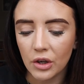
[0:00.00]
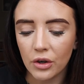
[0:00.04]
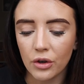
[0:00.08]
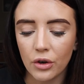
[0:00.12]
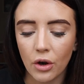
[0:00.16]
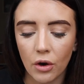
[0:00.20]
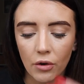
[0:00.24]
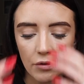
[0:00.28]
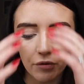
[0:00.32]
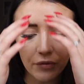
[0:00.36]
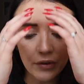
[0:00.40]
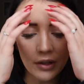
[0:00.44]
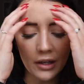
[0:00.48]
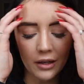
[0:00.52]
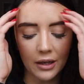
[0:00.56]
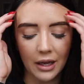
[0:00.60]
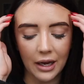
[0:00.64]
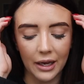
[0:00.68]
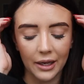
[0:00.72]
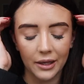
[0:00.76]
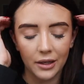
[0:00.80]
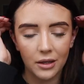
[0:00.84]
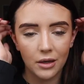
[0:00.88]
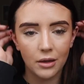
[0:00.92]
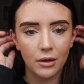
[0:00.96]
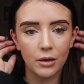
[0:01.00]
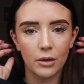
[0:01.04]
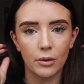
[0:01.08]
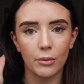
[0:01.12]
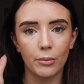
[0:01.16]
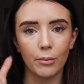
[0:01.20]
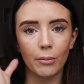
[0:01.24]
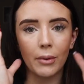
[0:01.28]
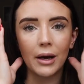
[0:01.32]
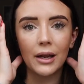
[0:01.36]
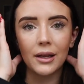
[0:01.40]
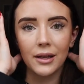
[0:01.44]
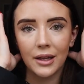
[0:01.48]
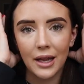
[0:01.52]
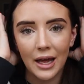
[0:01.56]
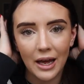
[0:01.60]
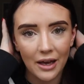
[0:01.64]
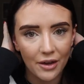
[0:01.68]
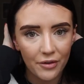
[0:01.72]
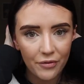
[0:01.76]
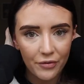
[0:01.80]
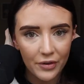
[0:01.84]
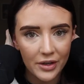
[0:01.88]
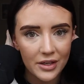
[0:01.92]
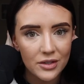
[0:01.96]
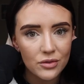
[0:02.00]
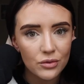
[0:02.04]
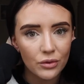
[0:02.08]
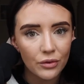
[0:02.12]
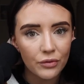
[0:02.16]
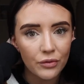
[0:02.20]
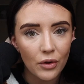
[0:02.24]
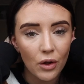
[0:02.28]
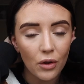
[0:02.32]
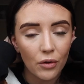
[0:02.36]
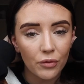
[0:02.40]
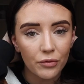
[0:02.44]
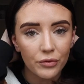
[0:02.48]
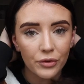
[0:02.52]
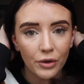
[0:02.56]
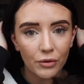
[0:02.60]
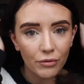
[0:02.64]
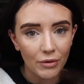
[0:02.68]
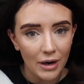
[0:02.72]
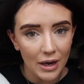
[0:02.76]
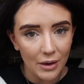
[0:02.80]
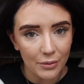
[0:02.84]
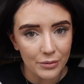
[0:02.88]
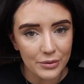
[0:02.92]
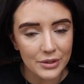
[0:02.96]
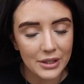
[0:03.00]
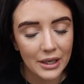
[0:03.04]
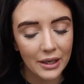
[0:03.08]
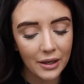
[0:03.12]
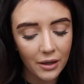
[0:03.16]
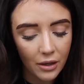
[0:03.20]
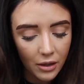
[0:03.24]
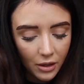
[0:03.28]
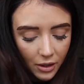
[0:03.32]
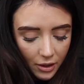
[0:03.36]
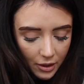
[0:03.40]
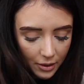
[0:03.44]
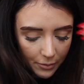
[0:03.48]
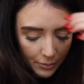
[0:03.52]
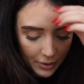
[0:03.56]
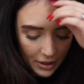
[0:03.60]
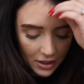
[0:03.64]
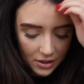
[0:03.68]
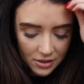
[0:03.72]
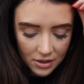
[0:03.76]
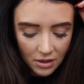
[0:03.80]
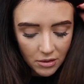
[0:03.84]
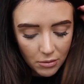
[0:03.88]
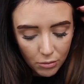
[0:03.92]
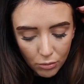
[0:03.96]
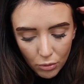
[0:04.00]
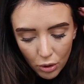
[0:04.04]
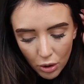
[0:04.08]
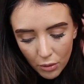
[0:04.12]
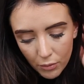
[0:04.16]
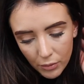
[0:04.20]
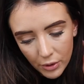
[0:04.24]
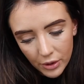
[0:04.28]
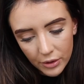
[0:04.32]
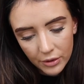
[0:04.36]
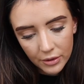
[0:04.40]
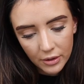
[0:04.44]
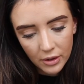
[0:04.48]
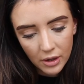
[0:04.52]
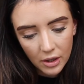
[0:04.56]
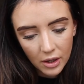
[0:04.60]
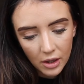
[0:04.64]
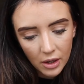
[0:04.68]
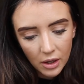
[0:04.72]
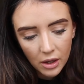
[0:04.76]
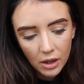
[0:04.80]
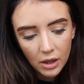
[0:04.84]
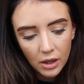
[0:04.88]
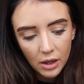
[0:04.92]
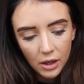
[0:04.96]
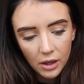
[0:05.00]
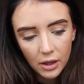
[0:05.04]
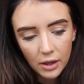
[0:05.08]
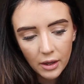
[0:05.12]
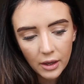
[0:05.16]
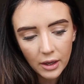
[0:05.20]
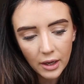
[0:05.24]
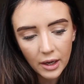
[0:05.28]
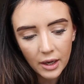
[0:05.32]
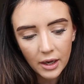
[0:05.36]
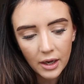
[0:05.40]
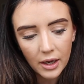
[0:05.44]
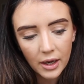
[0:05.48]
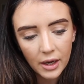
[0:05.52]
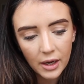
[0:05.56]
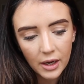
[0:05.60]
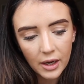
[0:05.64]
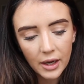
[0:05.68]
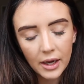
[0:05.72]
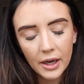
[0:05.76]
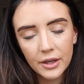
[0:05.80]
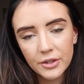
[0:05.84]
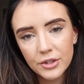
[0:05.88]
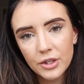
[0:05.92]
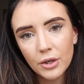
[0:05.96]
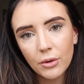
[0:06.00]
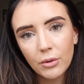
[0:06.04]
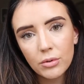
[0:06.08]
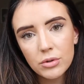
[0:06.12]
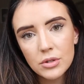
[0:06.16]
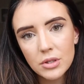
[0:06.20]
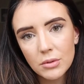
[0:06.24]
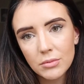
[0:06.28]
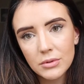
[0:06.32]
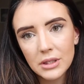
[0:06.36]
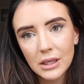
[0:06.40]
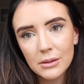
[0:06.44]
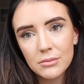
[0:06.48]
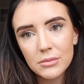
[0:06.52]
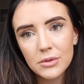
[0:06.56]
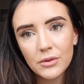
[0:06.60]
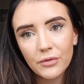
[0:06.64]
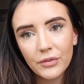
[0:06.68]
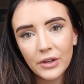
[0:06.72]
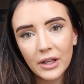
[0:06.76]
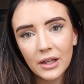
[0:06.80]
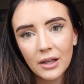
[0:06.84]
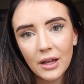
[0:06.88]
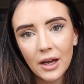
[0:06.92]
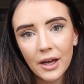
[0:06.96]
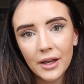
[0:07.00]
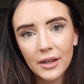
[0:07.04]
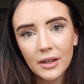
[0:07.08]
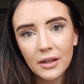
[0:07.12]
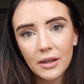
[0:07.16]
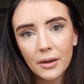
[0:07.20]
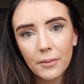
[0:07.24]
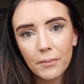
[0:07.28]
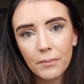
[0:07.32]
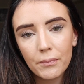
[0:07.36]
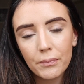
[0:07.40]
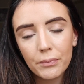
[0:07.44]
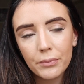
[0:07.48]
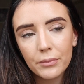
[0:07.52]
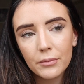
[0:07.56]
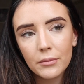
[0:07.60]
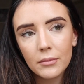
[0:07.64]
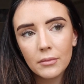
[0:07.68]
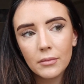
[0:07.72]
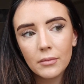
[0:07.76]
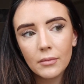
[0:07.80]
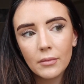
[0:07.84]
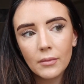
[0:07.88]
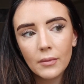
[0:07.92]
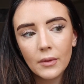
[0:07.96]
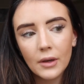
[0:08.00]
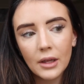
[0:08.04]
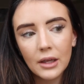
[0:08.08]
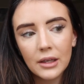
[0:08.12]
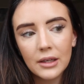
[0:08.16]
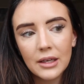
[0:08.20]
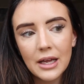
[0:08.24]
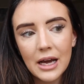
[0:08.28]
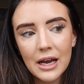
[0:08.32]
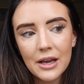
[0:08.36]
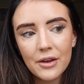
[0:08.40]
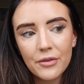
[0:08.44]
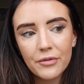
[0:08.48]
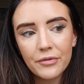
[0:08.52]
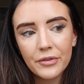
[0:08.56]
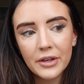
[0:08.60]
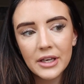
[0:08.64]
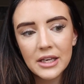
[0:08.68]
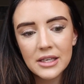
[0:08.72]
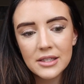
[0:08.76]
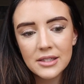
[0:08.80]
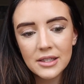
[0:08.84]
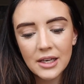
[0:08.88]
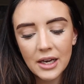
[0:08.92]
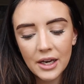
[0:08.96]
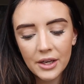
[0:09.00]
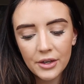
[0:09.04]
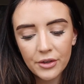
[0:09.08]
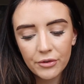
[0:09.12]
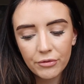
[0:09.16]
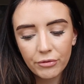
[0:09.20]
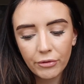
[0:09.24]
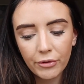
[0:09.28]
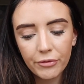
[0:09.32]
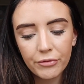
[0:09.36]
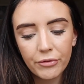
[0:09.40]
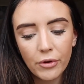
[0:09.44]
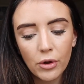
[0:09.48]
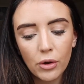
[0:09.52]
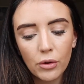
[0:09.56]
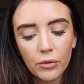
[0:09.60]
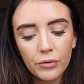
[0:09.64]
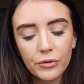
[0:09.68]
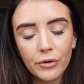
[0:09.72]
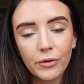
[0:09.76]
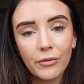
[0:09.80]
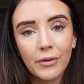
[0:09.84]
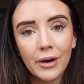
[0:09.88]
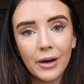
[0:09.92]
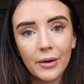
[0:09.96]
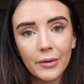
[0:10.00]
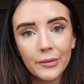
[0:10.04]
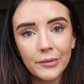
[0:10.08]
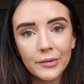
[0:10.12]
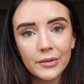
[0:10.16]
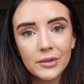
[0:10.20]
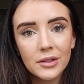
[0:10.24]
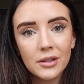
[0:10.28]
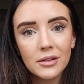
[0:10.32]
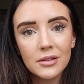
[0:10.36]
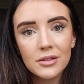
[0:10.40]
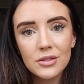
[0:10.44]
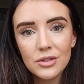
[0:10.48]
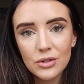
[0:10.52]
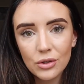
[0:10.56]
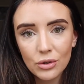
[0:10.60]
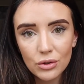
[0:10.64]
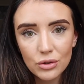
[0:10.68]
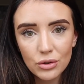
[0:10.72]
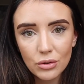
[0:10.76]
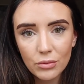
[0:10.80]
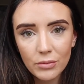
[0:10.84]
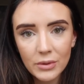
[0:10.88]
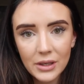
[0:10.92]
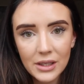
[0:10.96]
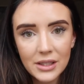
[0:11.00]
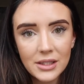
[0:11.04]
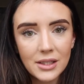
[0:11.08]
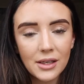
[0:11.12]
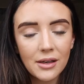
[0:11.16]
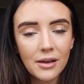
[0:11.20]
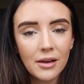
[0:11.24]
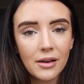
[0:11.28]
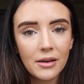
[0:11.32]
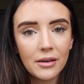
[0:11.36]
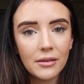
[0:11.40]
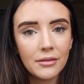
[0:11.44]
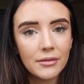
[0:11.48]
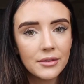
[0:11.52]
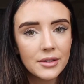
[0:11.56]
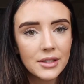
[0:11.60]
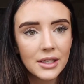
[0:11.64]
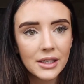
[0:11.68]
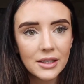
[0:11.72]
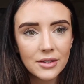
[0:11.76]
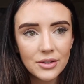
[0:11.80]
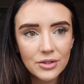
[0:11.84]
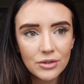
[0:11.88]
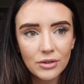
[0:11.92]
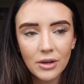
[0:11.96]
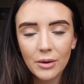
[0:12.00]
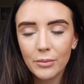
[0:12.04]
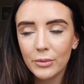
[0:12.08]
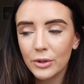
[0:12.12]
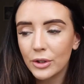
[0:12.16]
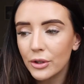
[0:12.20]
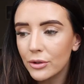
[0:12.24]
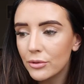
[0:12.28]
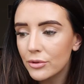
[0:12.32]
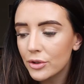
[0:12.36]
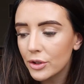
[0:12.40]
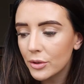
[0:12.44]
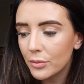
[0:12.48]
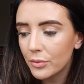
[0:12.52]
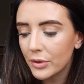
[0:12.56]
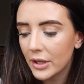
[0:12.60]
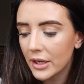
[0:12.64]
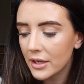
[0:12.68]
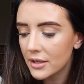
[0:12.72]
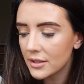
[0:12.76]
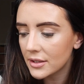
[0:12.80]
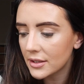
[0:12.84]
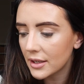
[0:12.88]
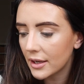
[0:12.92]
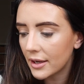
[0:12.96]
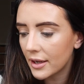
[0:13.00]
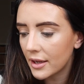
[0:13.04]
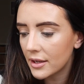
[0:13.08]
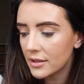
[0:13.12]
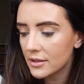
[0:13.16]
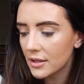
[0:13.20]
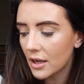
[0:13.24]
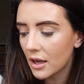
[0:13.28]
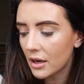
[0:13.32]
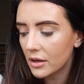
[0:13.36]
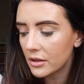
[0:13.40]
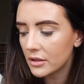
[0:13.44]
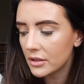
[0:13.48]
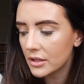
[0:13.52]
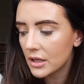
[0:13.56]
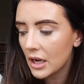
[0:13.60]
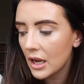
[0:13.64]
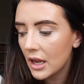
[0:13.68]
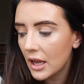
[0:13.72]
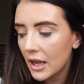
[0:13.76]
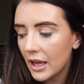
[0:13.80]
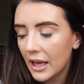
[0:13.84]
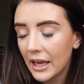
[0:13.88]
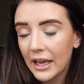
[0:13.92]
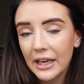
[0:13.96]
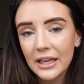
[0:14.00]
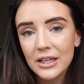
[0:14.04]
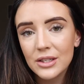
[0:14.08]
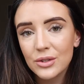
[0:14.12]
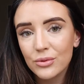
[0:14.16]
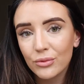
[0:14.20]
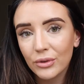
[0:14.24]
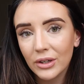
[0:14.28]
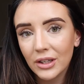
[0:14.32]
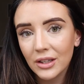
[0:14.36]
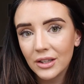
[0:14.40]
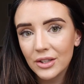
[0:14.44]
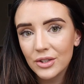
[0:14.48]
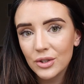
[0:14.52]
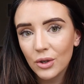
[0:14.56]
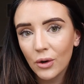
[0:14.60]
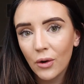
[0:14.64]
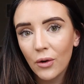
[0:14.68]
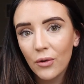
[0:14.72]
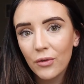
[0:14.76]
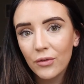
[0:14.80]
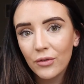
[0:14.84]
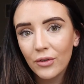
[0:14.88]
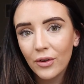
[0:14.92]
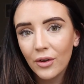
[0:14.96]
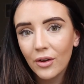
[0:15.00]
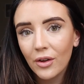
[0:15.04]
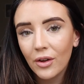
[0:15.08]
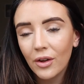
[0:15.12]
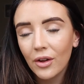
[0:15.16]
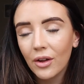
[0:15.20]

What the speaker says: not feel like my life is revolved around it. Because at the moment, I do sometimes feel like life is kind of revolved around social media and Instagram and YouTube these days, and it is really tough.